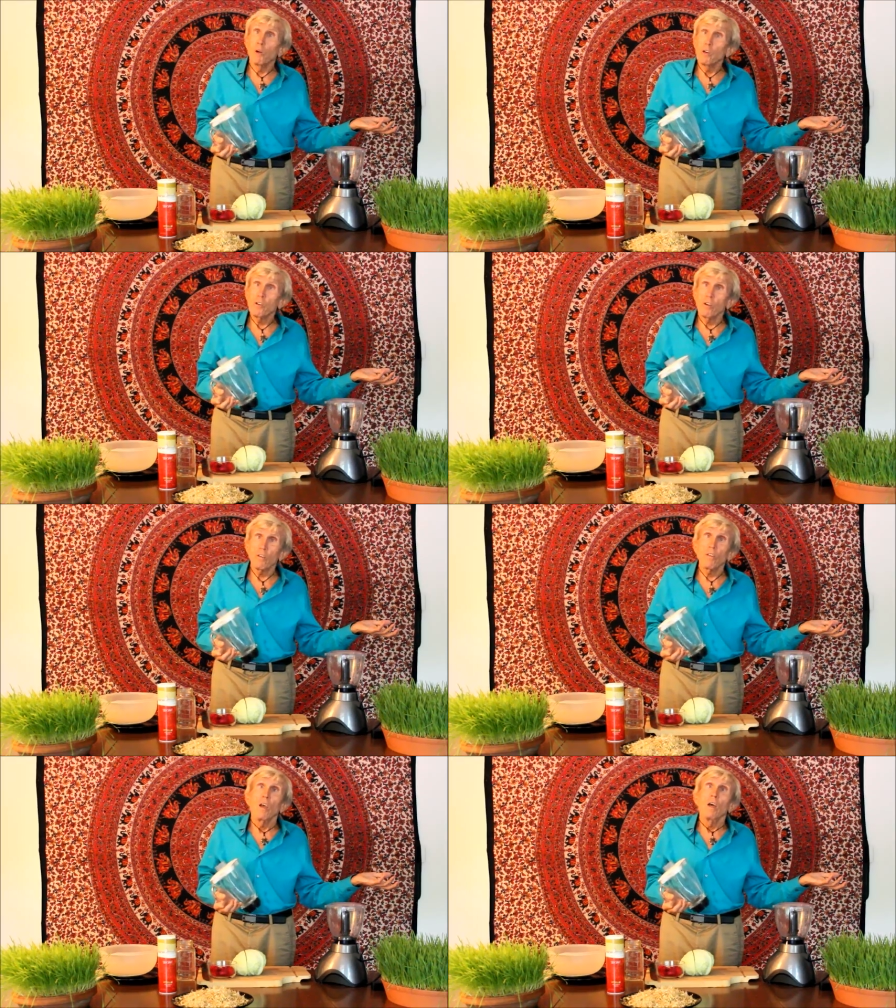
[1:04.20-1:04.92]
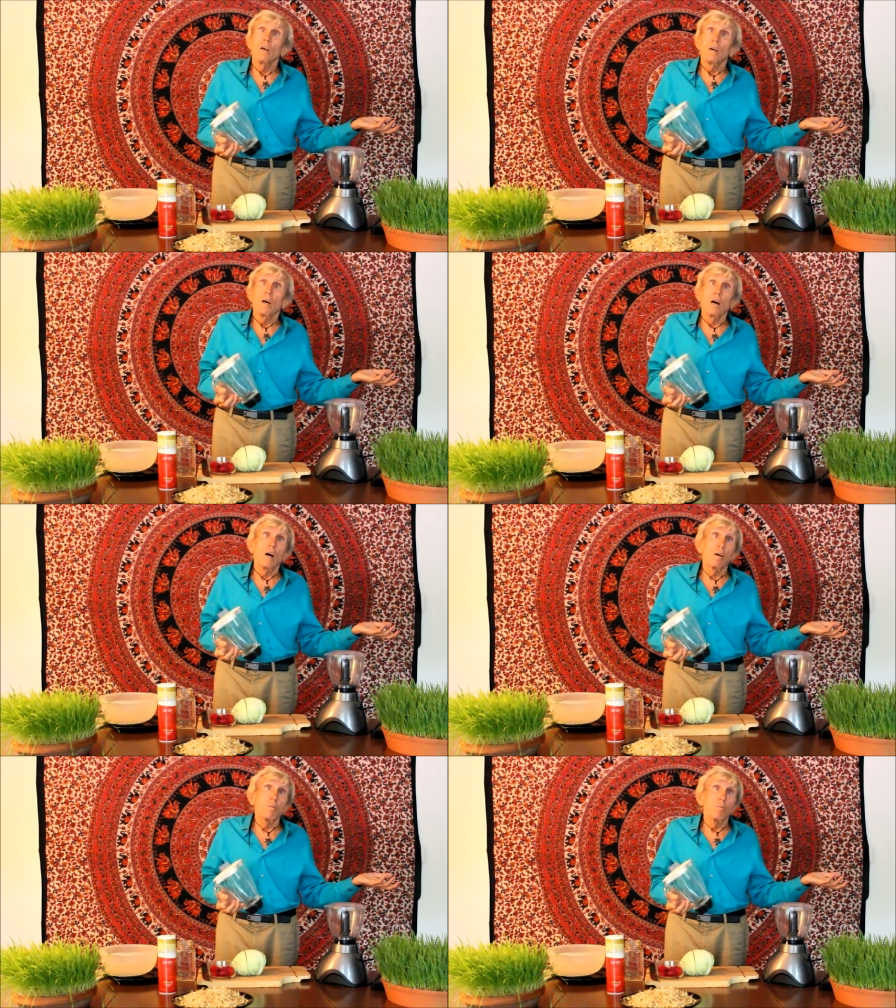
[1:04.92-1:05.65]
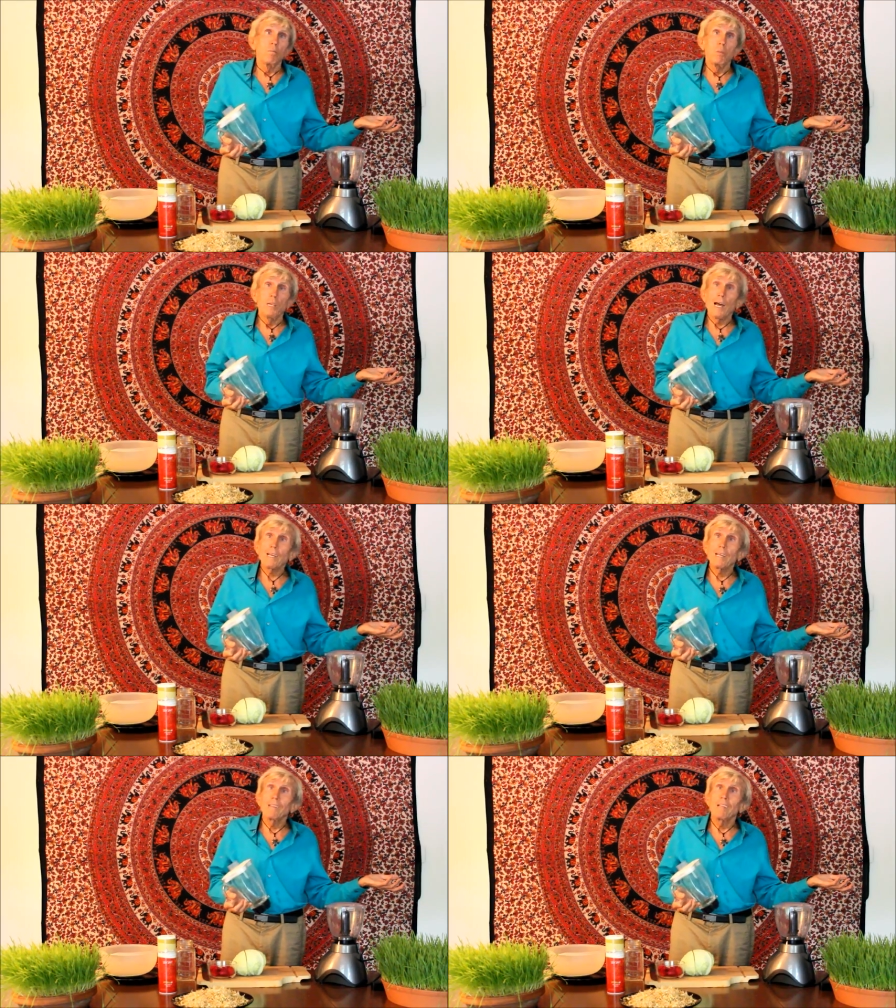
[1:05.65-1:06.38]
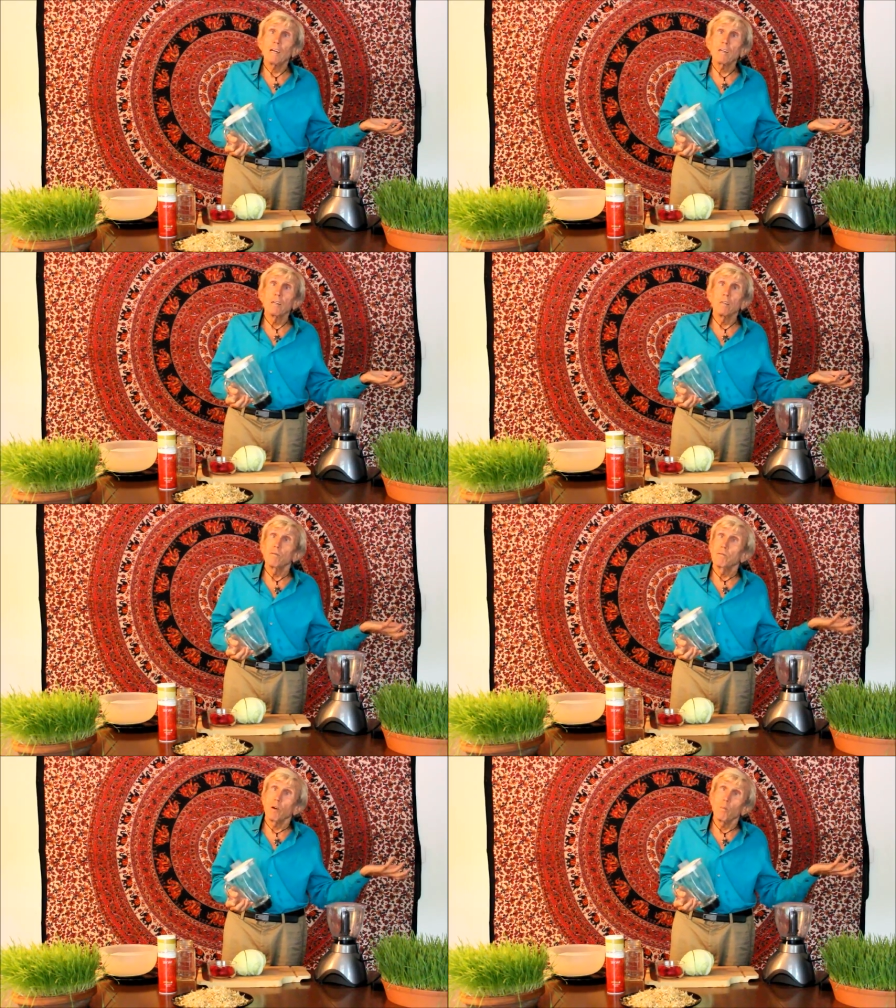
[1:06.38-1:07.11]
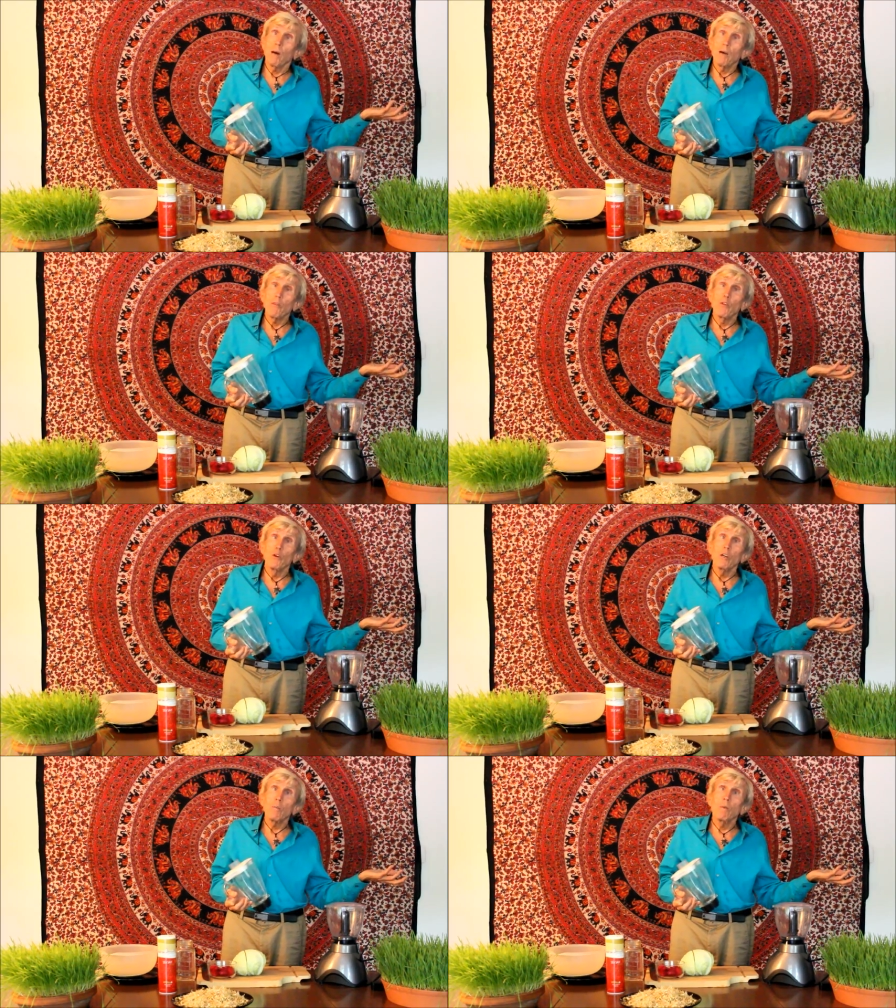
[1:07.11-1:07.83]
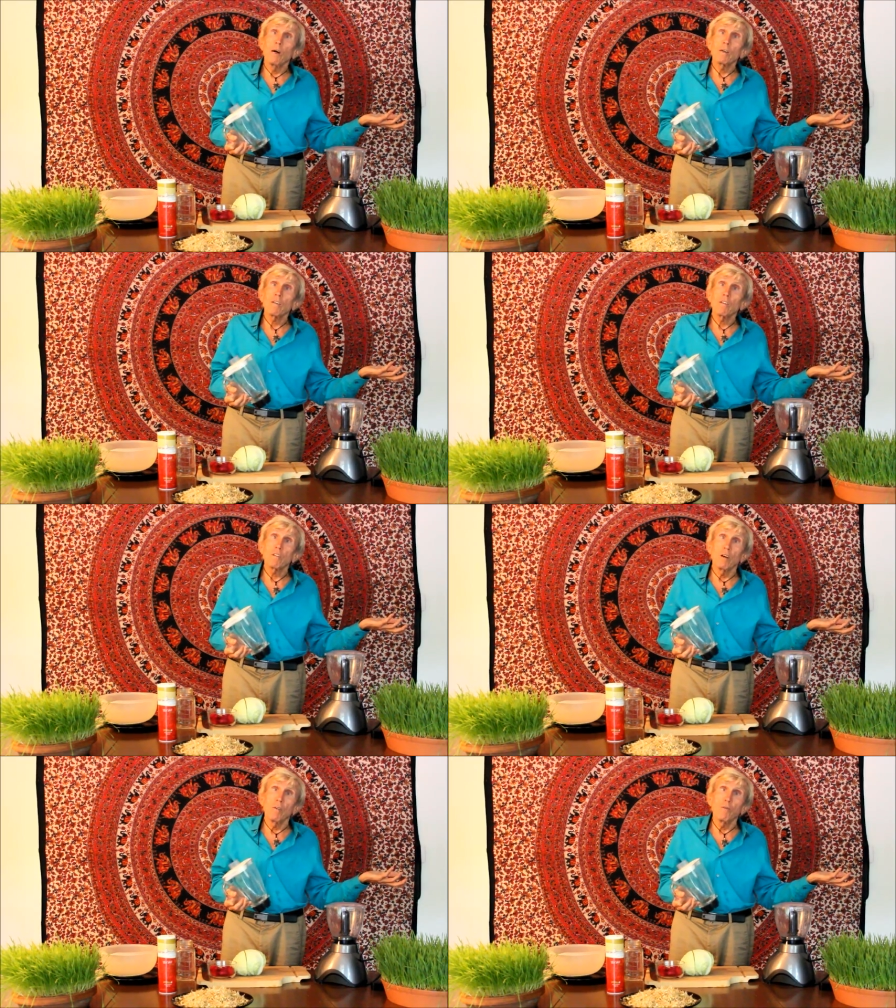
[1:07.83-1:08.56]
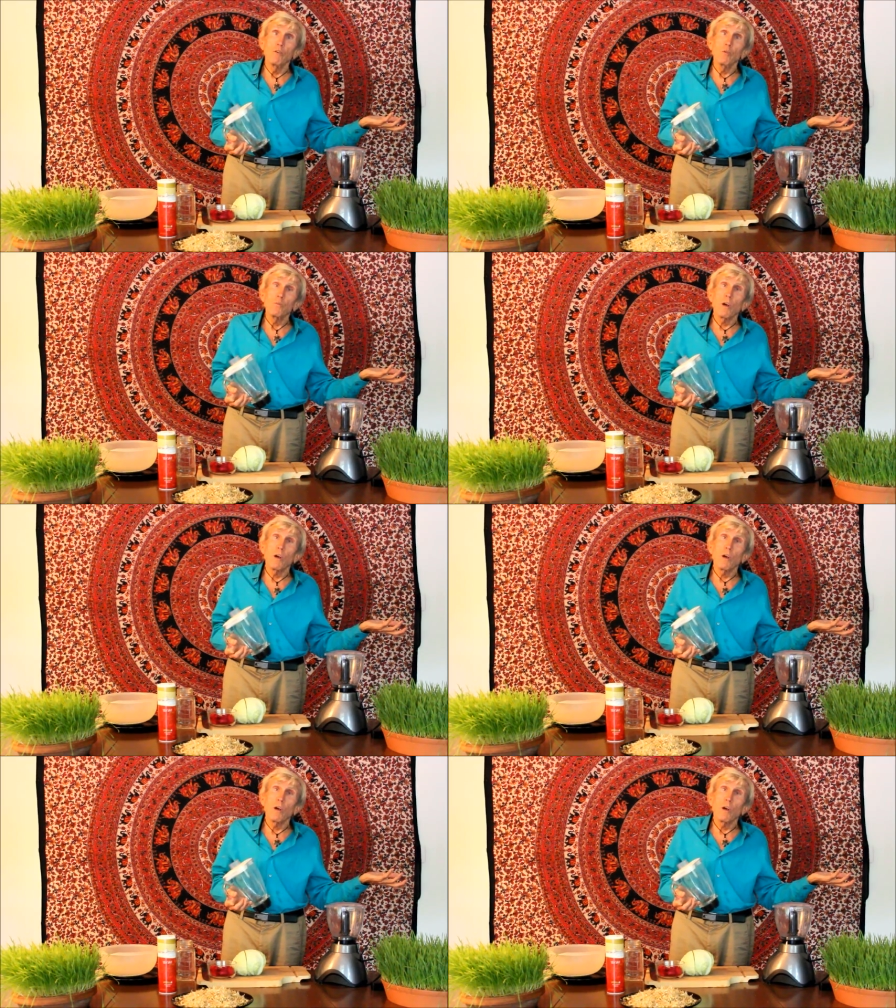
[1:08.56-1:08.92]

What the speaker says: purchase Black & Decker for about 30 bucks food